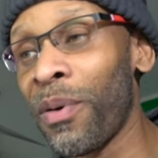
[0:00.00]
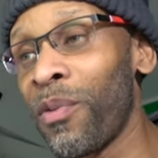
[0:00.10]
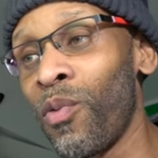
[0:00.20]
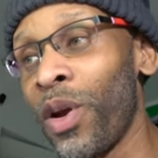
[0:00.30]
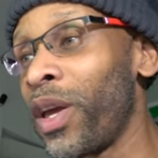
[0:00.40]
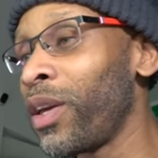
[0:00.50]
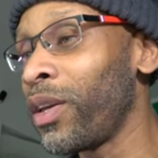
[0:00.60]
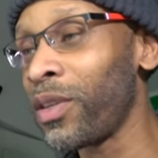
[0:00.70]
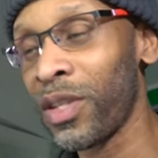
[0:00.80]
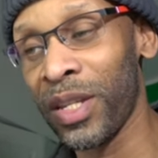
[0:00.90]
from the
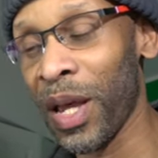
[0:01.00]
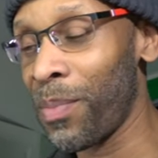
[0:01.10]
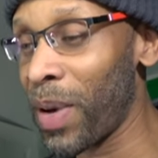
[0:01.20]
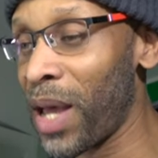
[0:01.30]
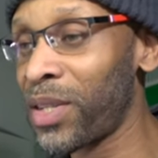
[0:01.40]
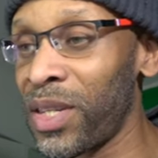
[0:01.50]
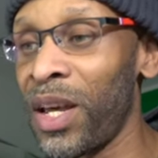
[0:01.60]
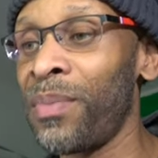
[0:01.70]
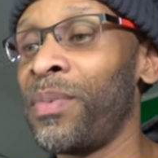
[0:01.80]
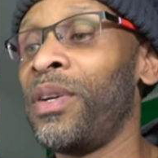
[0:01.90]
Ring, step by
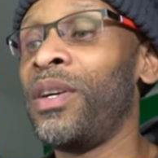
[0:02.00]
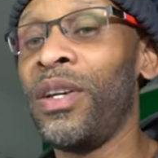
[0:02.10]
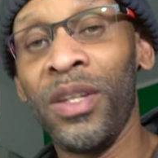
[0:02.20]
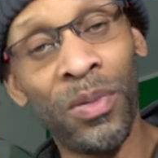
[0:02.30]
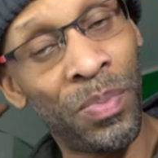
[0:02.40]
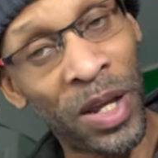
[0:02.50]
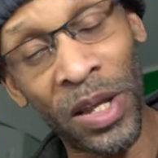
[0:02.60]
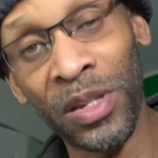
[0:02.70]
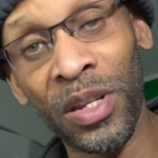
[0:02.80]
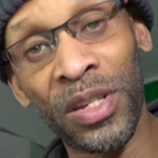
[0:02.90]
step. You
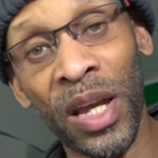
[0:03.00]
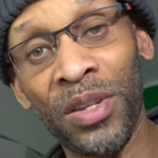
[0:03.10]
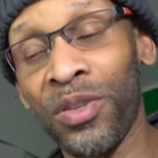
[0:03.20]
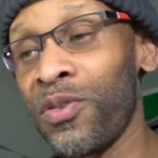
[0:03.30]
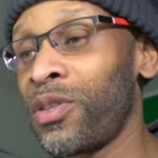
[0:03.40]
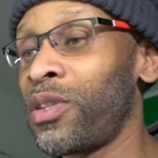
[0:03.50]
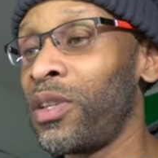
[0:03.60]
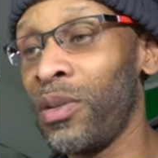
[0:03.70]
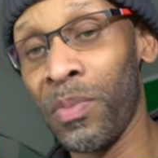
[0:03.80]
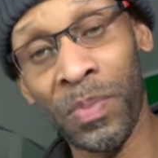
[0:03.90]
place the sensors,
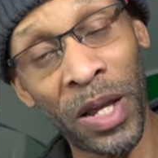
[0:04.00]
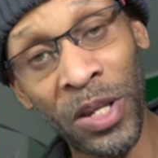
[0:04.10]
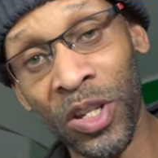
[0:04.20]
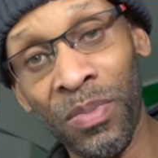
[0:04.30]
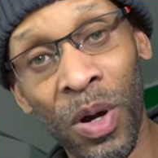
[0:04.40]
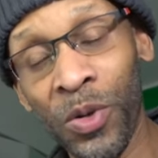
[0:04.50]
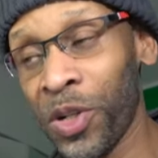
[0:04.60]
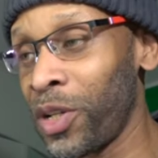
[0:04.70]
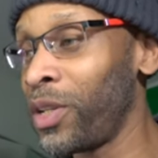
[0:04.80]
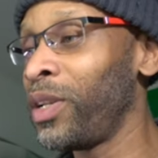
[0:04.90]
you place the
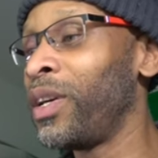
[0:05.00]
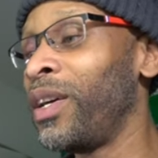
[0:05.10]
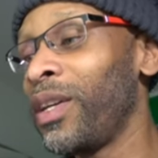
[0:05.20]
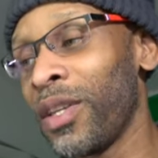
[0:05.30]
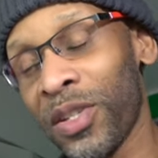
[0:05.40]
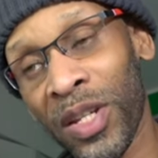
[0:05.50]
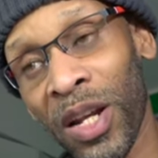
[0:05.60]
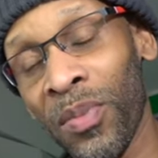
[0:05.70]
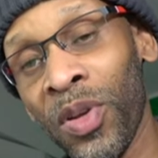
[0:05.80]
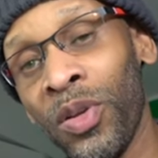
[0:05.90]
motion, you
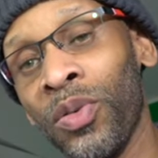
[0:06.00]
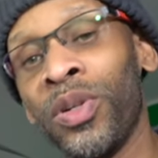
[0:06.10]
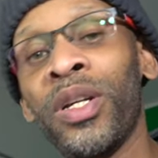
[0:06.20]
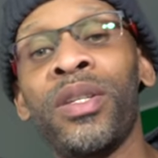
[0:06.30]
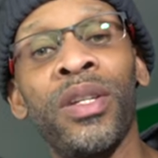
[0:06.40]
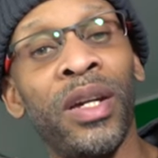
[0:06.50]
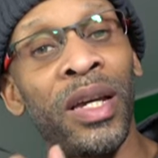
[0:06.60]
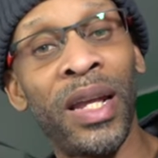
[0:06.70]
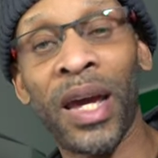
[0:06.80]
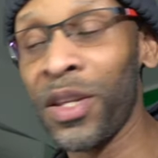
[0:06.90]
set up the unit, you
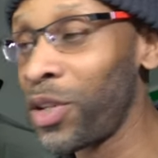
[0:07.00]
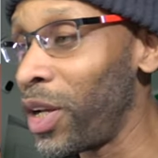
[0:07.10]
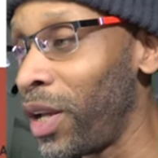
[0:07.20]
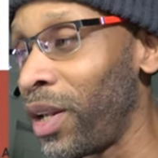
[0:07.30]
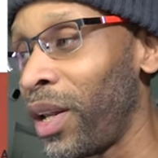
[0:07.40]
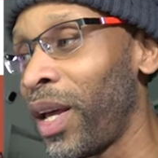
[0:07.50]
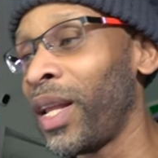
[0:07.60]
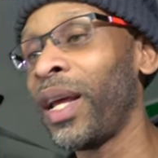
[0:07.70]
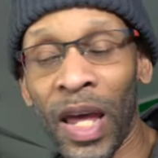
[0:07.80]
connect it to the internet,